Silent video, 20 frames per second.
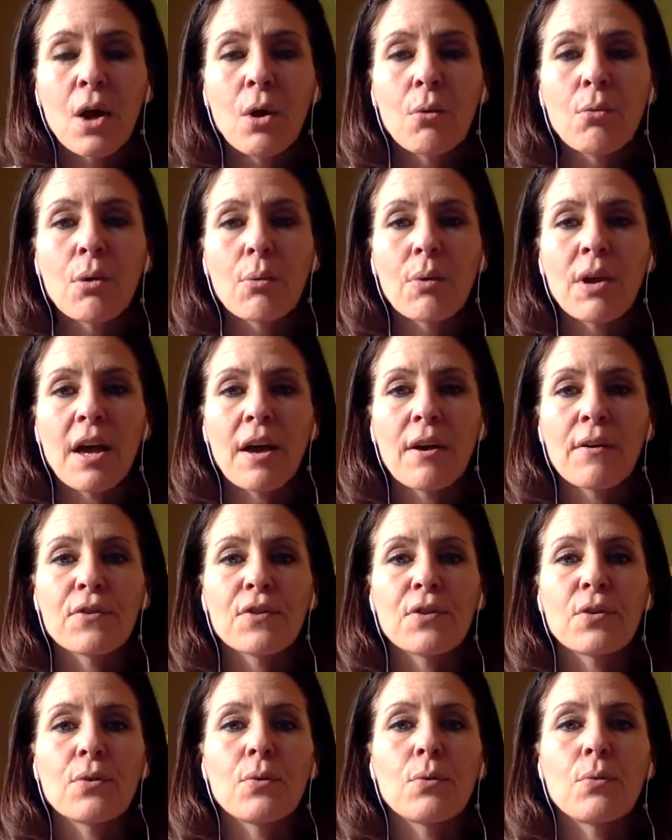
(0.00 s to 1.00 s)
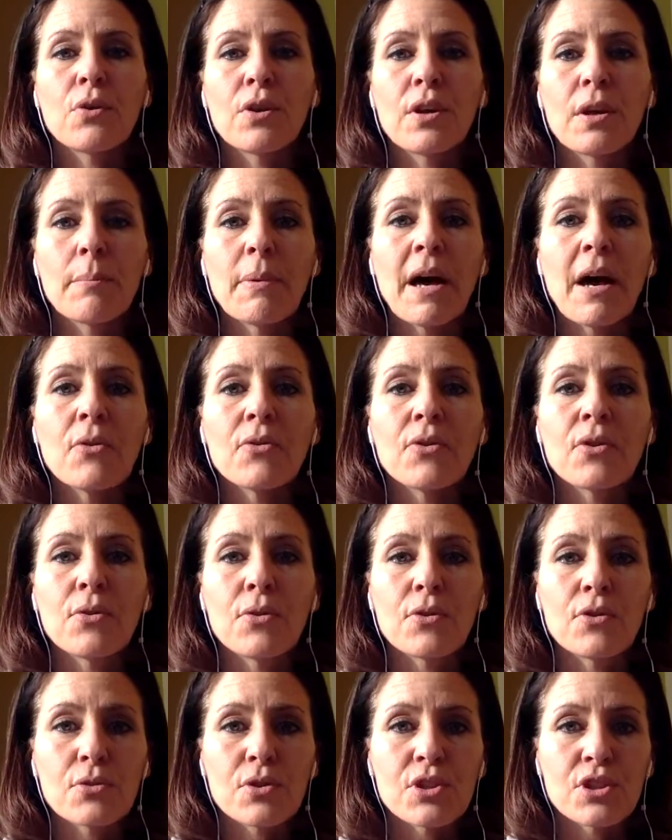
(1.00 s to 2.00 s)
where we have to worry about the
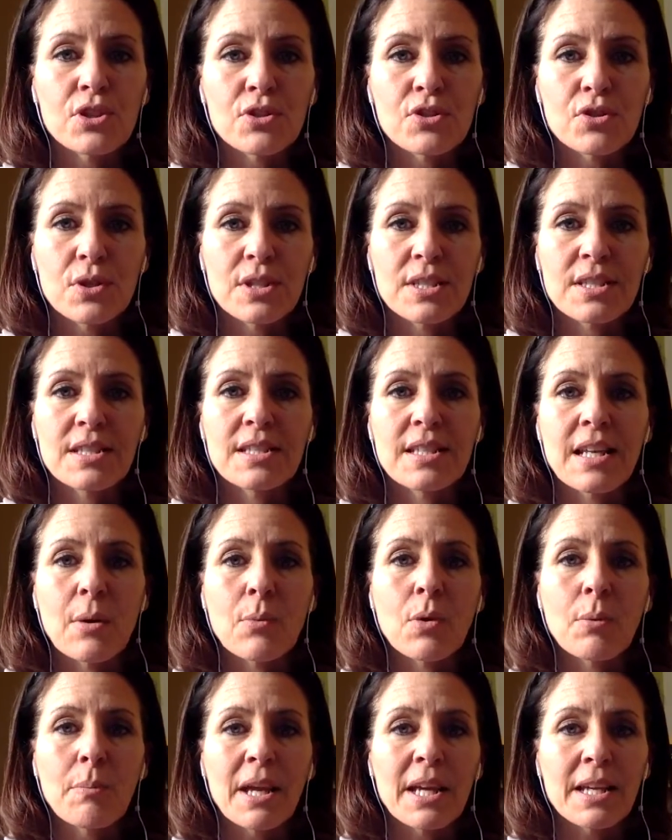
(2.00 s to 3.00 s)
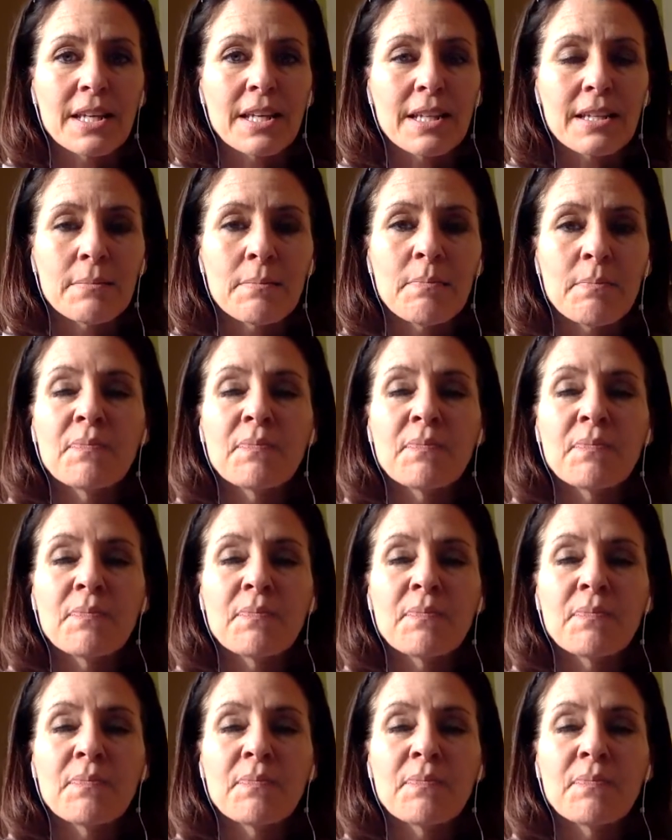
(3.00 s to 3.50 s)
nutrition choices that we're making